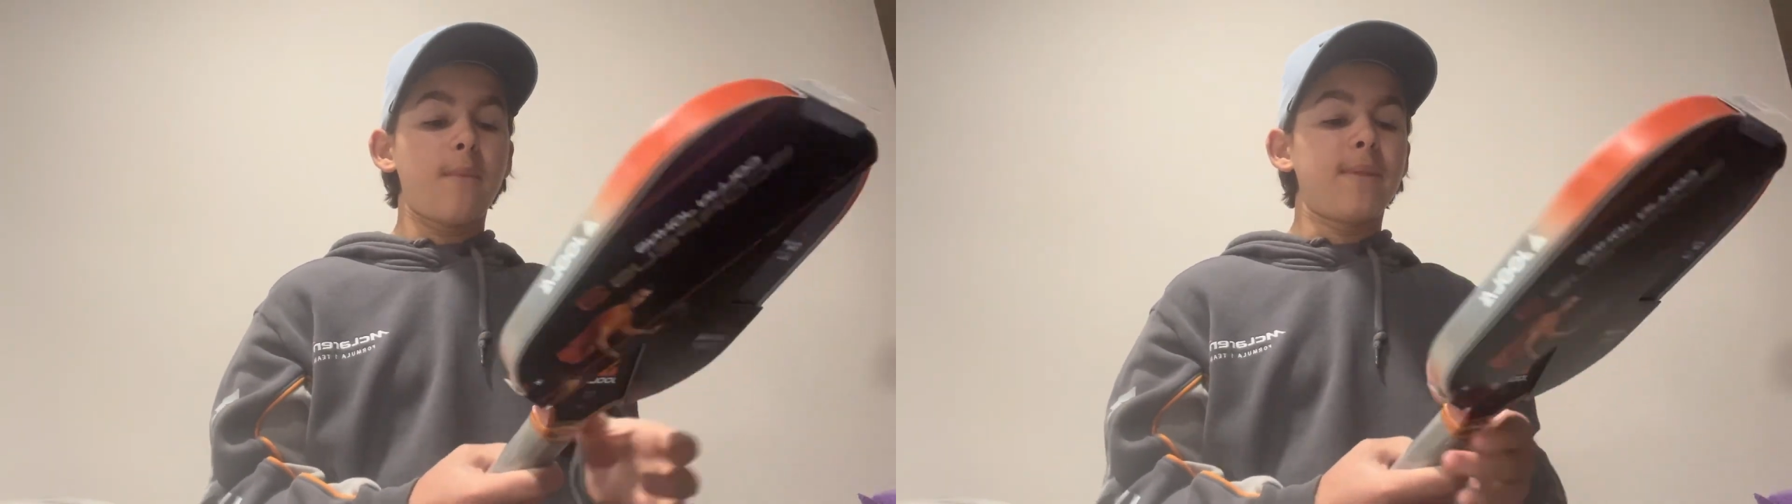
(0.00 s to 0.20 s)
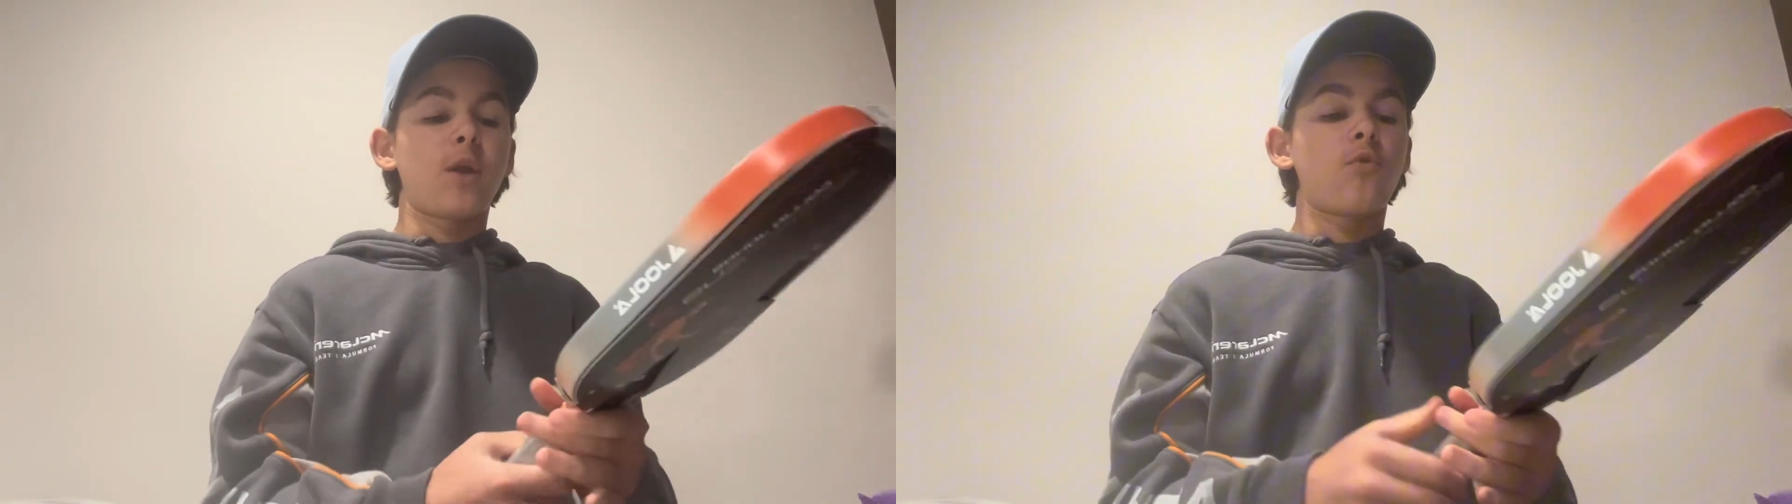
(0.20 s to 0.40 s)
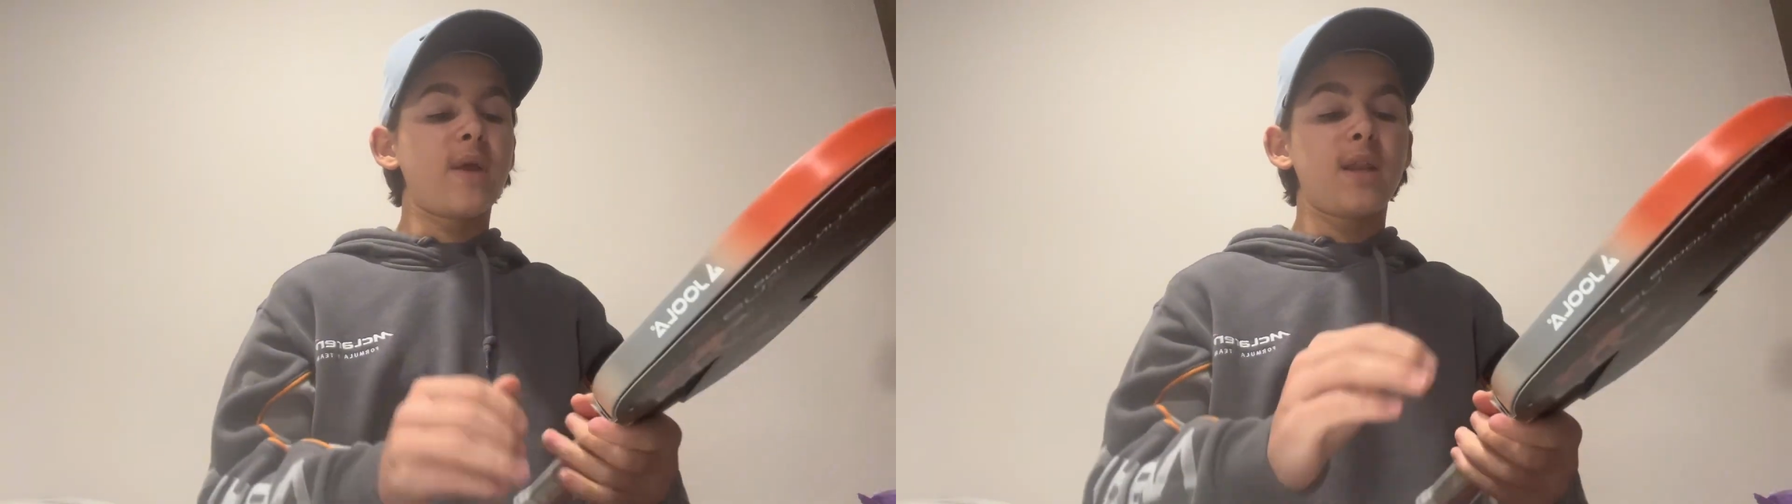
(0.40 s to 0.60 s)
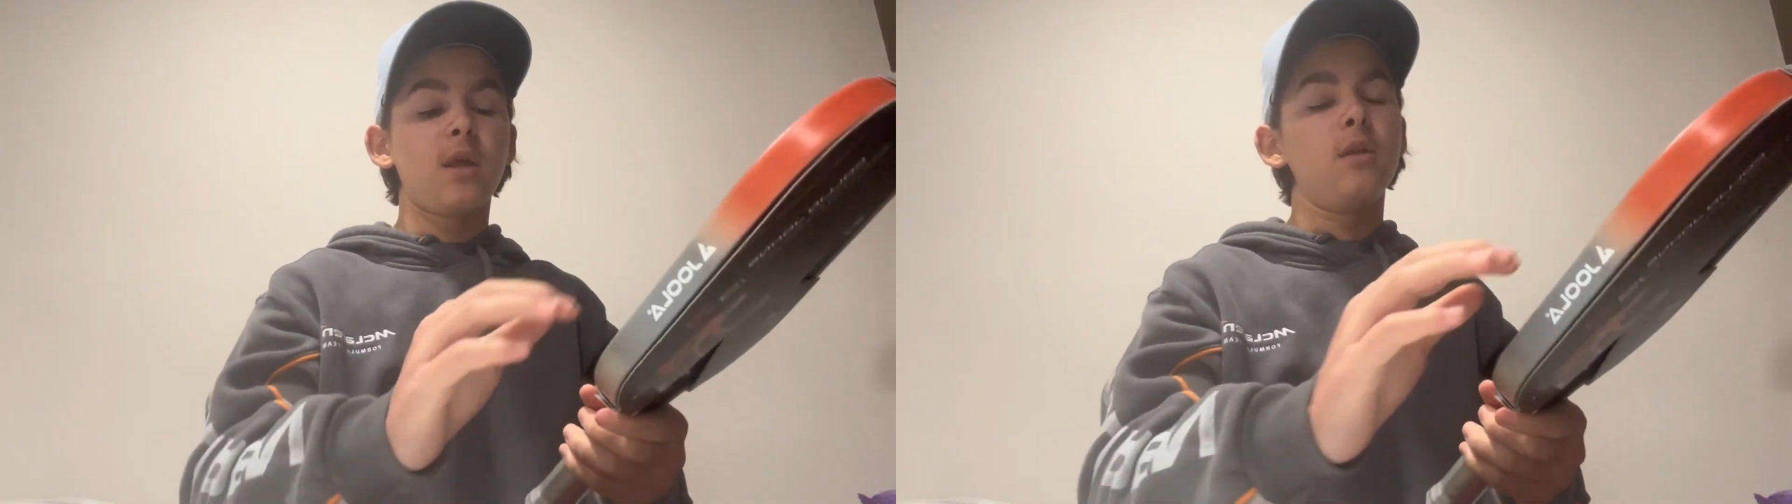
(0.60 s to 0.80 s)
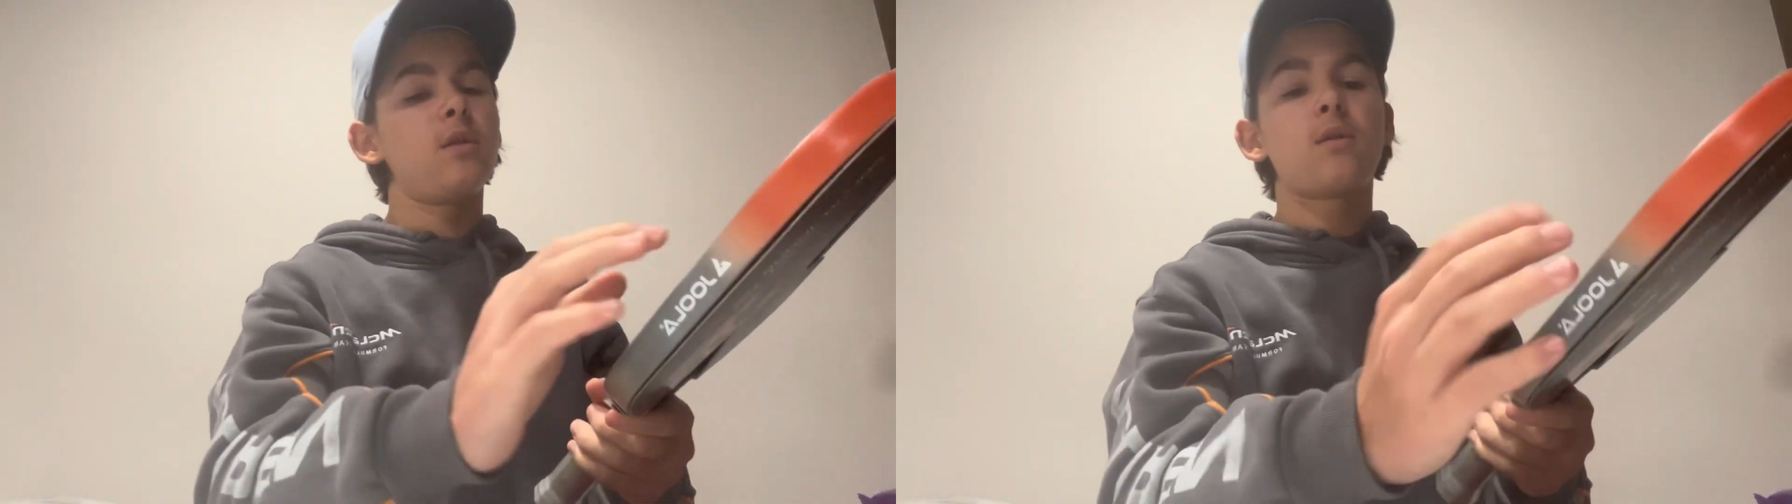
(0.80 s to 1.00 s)
I mean, the grit
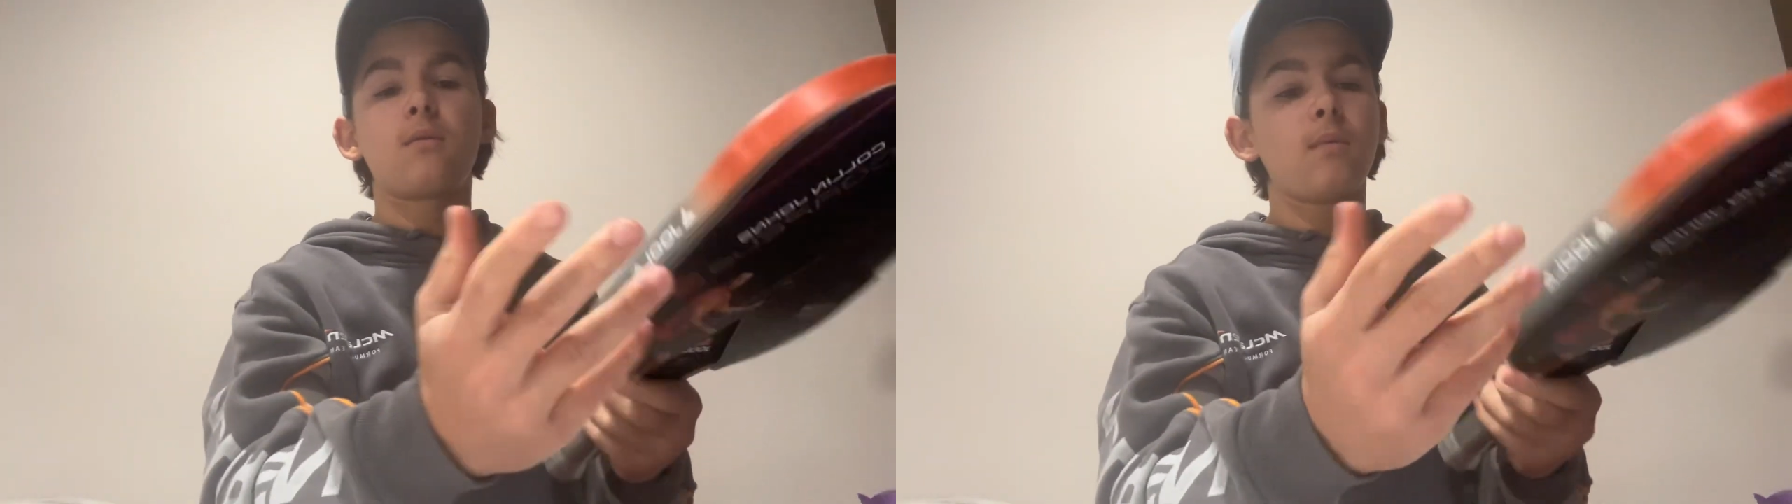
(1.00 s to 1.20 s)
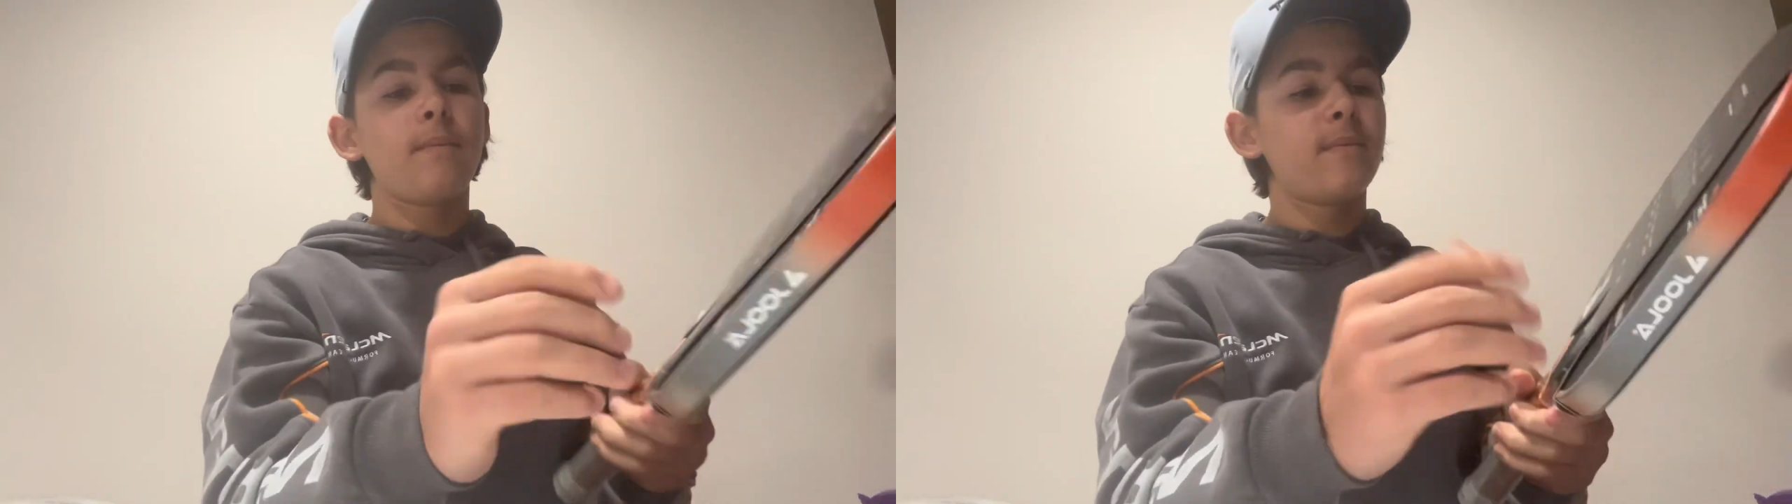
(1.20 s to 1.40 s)
is,